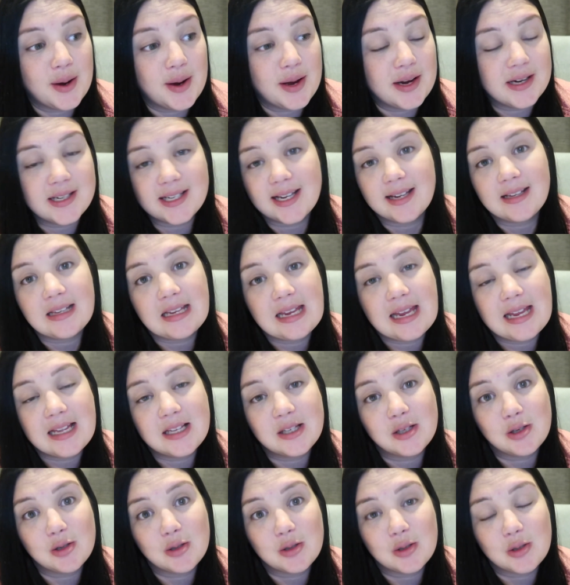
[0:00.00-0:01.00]
and take the
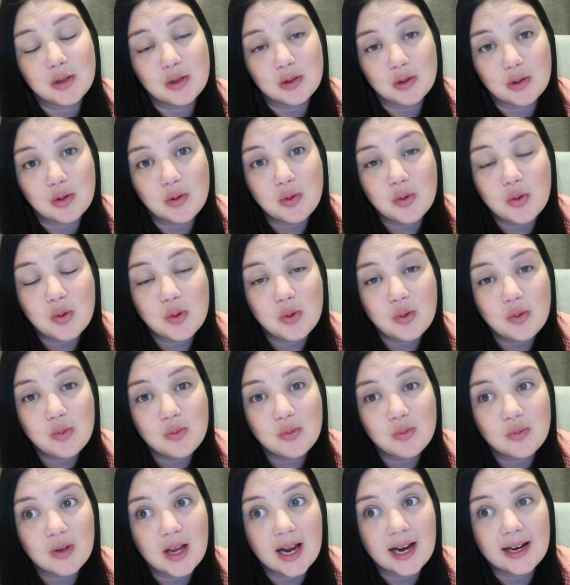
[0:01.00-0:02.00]
kids to school.
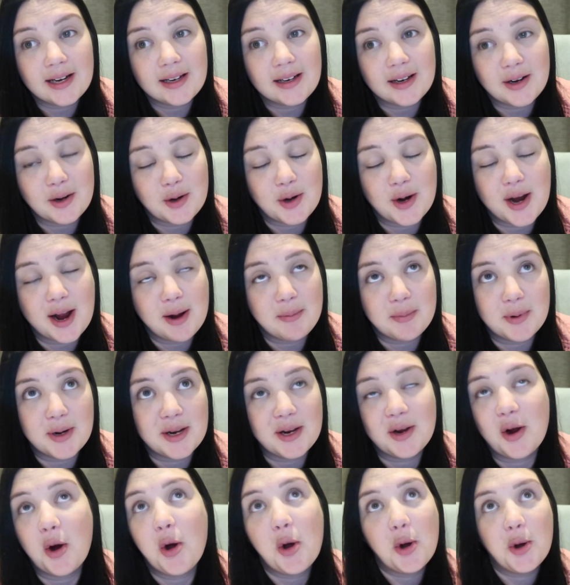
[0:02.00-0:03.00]
Like, I don't know how I'm
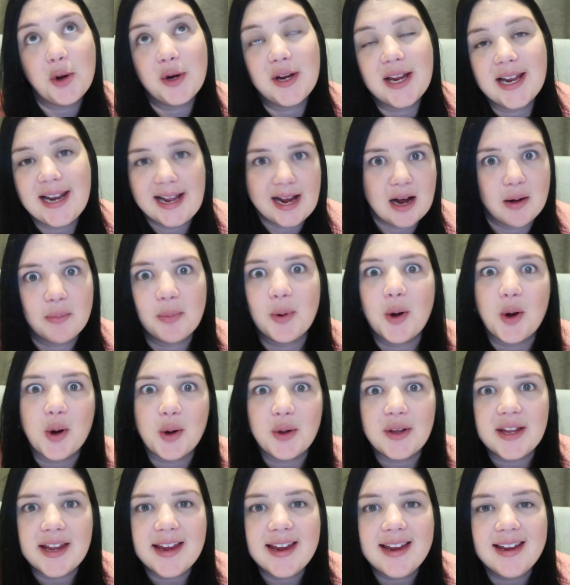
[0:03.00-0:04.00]
gonna go getting up
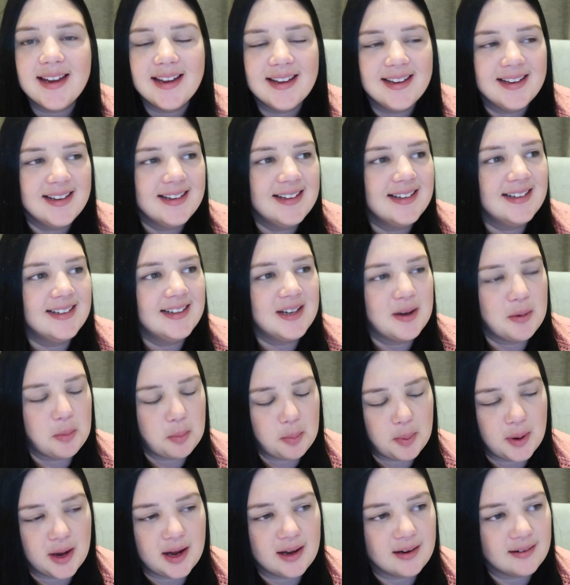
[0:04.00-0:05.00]
early,
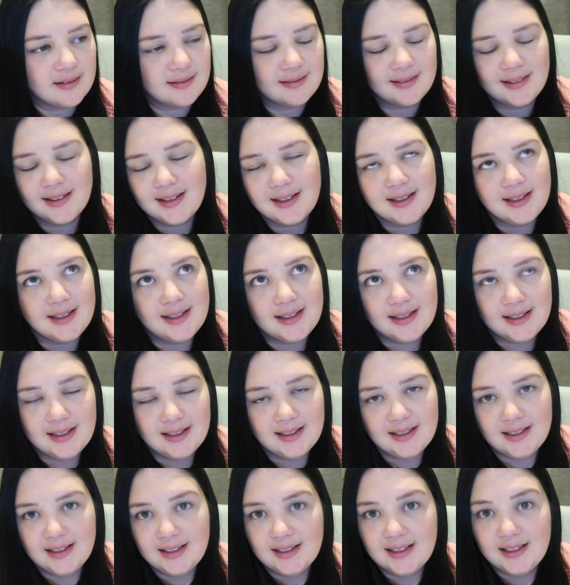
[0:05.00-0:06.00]
but
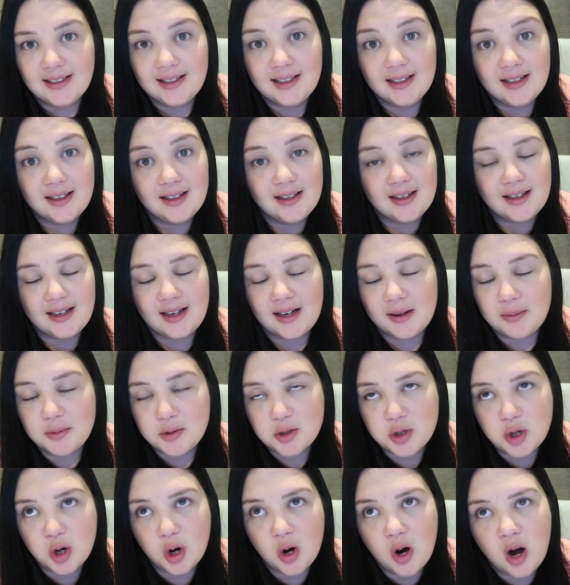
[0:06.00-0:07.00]
I'm
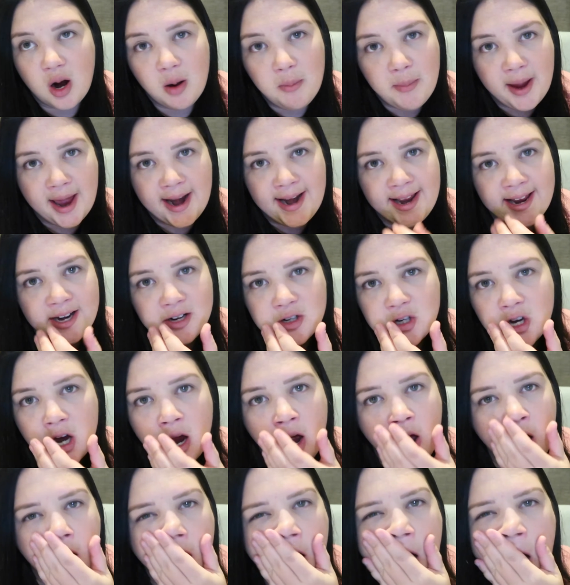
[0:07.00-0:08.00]
sure I'll manage. I'm